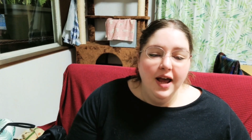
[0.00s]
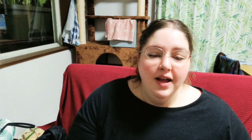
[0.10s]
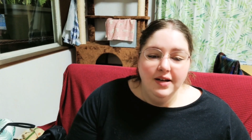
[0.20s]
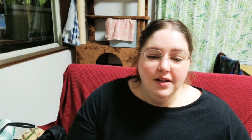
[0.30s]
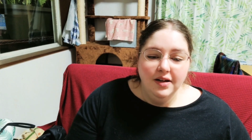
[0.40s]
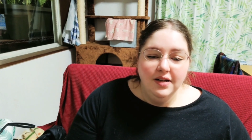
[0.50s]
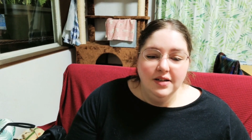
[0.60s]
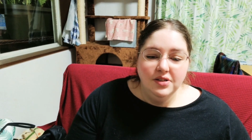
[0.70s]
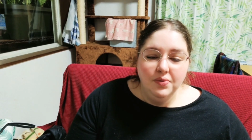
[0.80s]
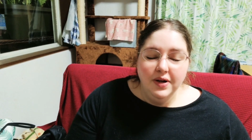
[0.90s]
And
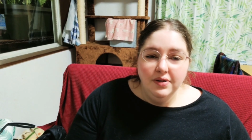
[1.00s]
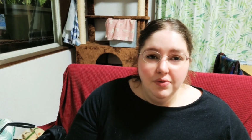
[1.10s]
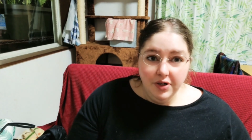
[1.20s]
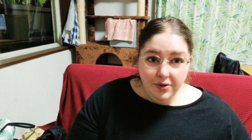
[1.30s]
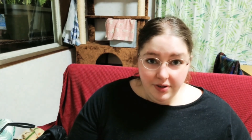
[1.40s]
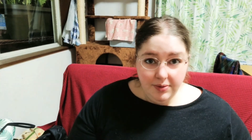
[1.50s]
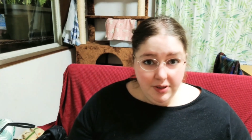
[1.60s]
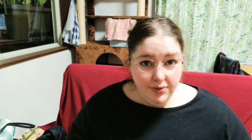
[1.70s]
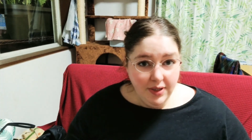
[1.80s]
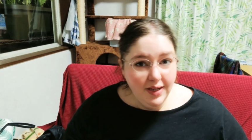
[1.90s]
so what we're going to be
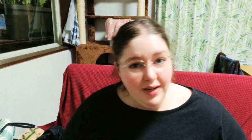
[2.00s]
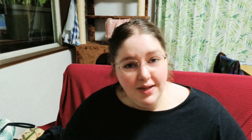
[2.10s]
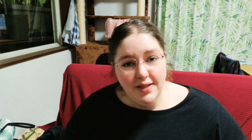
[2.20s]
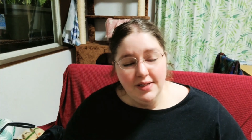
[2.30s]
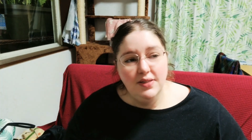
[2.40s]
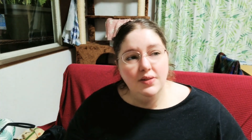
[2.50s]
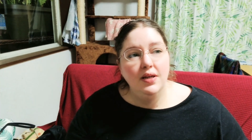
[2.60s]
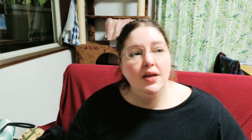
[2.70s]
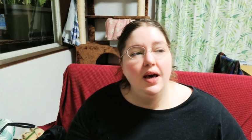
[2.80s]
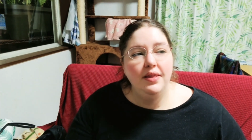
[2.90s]
doing is,
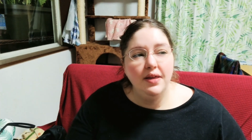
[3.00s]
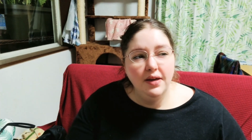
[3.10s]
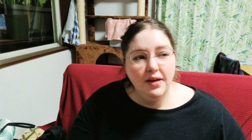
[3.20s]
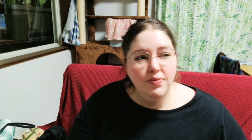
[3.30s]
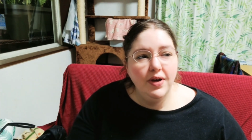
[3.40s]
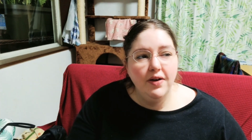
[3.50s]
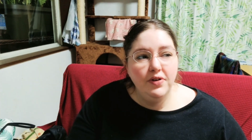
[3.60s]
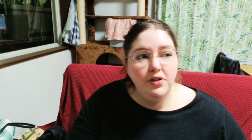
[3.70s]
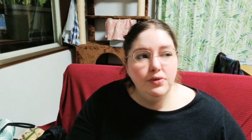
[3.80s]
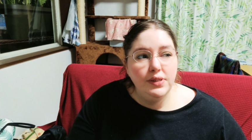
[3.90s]
I think we
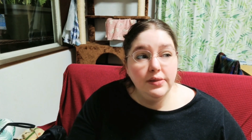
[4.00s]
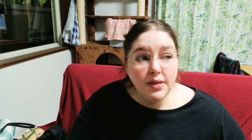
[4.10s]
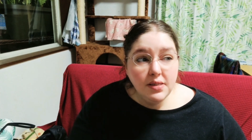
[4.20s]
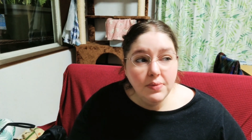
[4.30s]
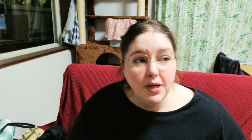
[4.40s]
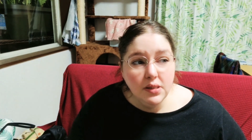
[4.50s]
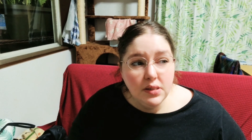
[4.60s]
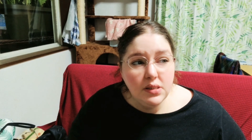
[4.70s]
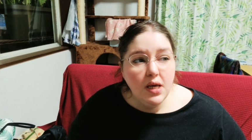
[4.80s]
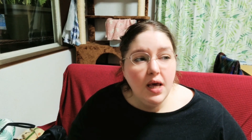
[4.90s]
have to do 6
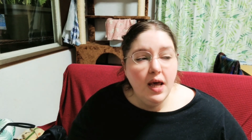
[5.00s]
months,